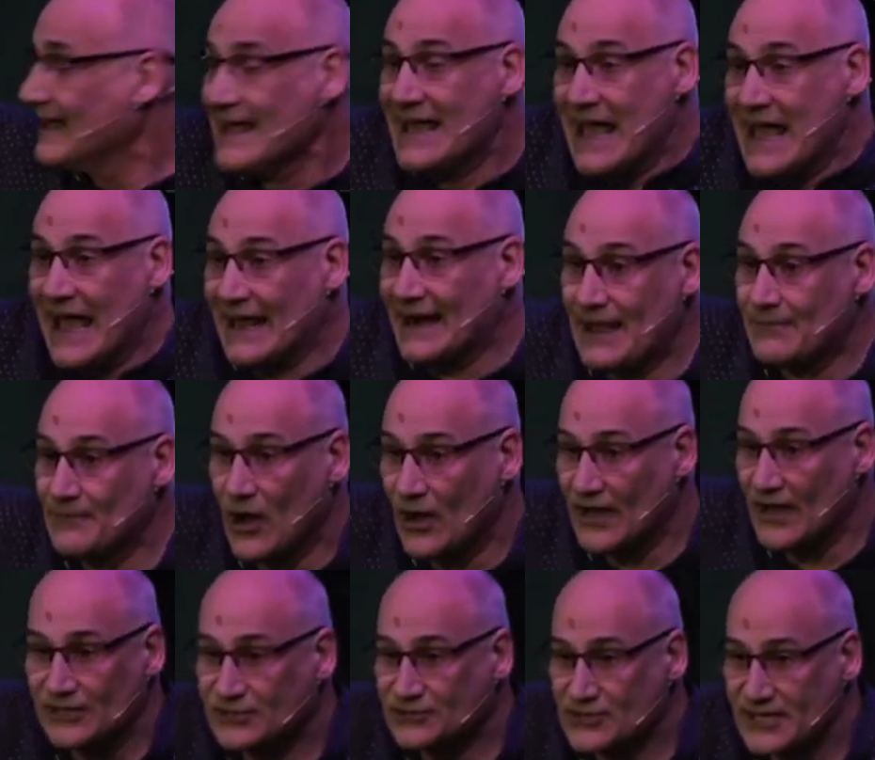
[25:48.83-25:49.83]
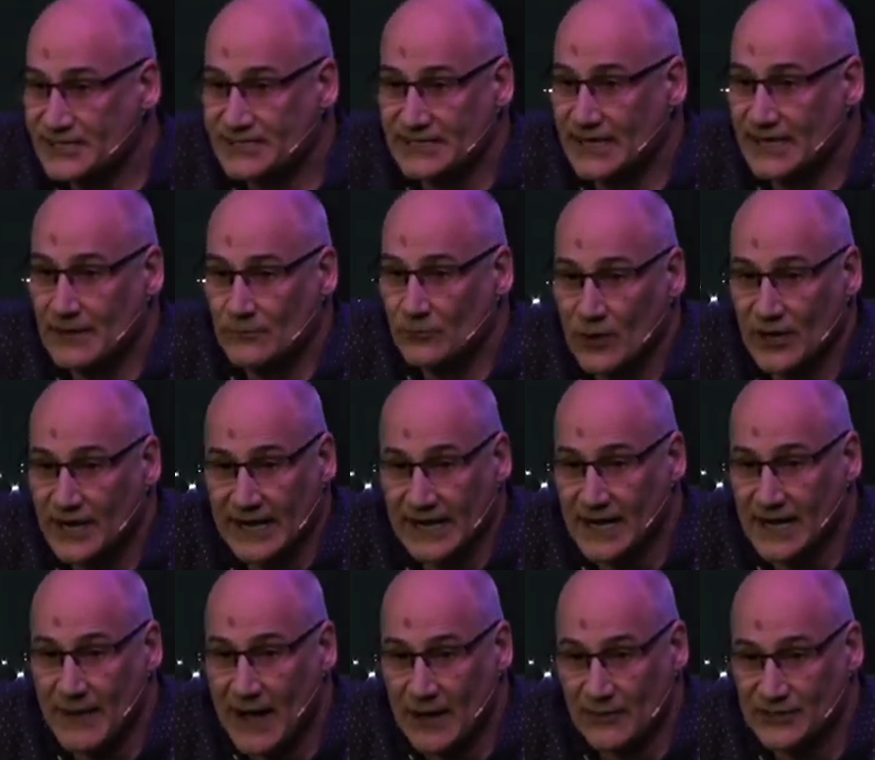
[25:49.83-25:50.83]
And I'm not interested in worrying
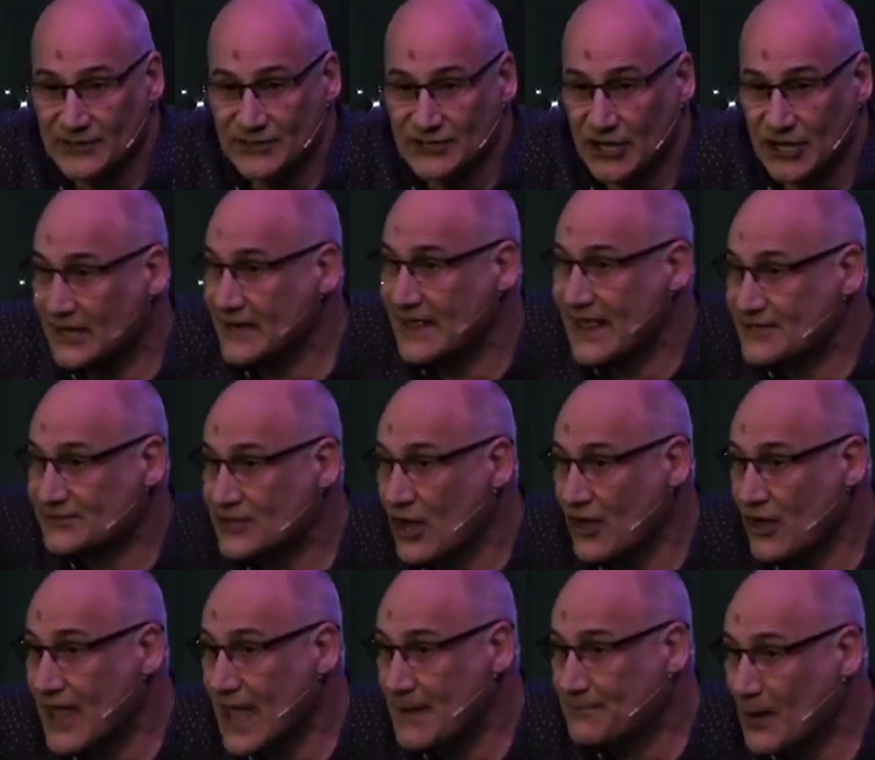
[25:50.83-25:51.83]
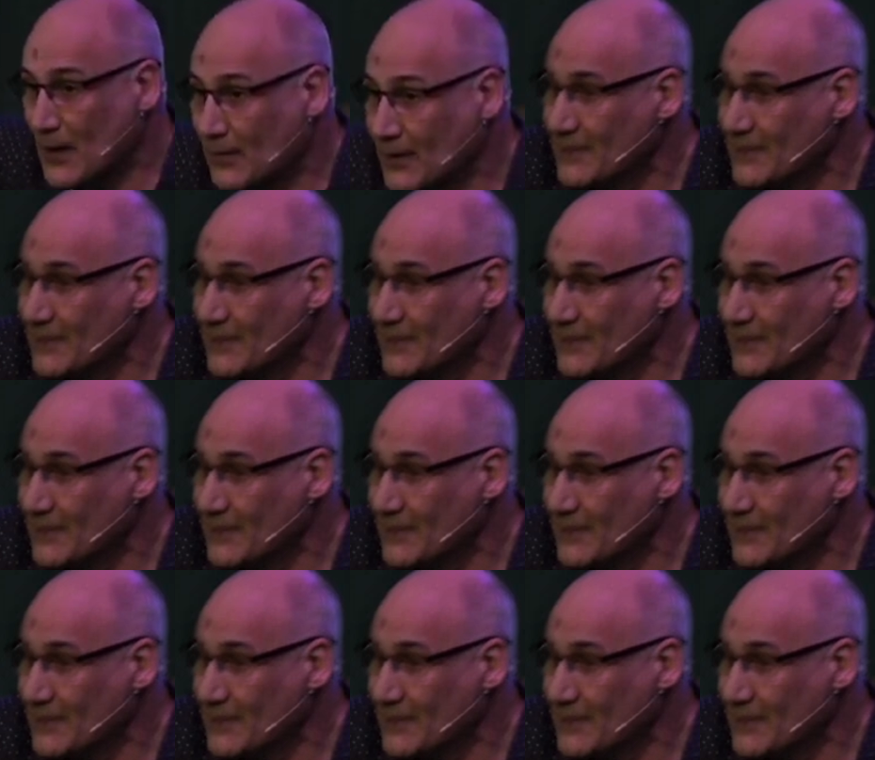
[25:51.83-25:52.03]
about the journey. That's not their problem.